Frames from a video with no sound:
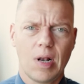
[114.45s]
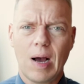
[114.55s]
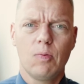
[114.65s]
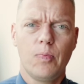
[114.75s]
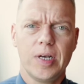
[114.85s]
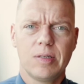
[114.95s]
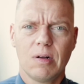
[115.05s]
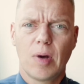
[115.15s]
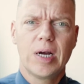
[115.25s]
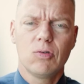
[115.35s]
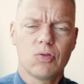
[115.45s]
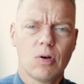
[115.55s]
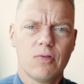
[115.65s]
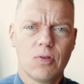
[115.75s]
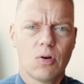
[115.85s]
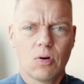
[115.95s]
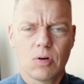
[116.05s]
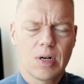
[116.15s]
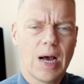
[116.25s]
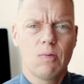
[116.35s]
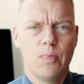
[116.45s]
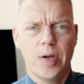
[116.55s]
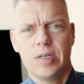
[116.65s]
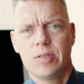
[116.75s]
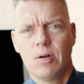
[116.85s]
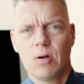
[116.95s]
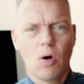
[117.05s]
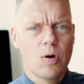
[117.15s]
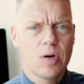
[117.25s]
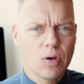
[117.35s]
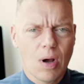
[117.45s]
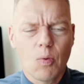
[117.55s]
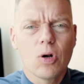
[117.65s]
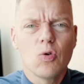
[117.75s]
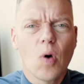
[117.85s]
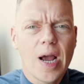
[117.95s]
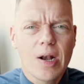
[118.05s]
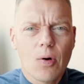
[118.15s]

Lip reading: cloud-based on Microsoft or cloud-based on Oracle, or what do I